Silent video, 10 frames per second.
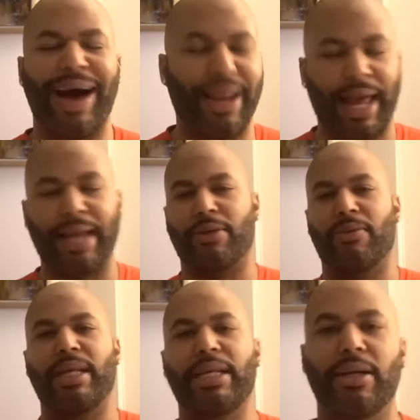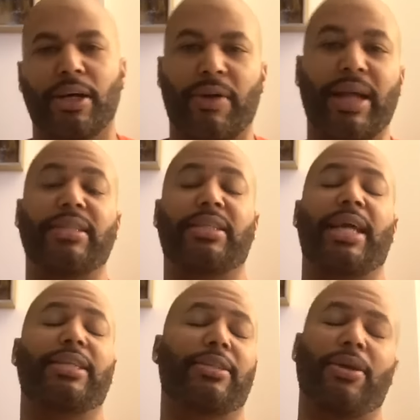I like doing these little crazy
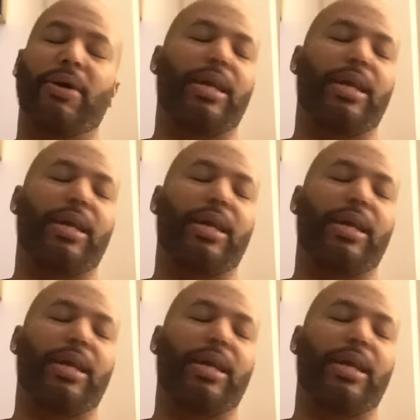tangents. So